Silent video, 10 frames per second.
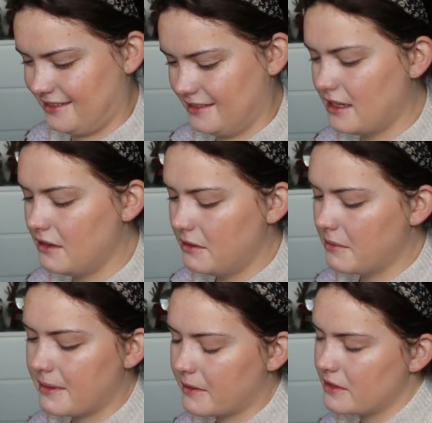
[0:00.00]
No,
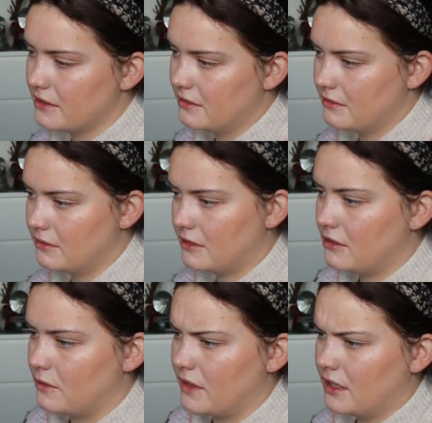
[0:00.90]
Ivacus. Not the
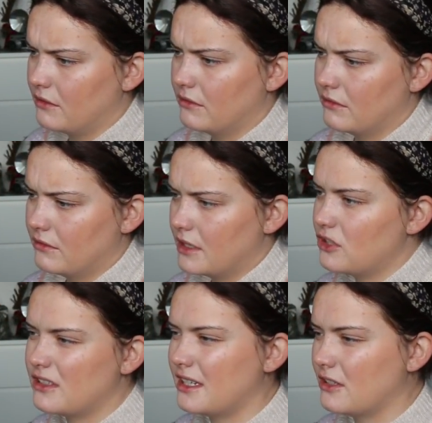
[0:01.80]
YouTube video. Oh, yeah. It's
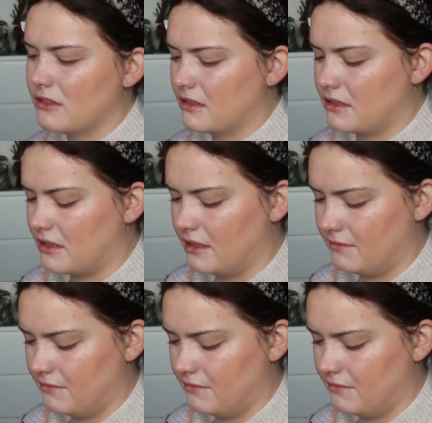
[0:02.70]
just TikTok does it.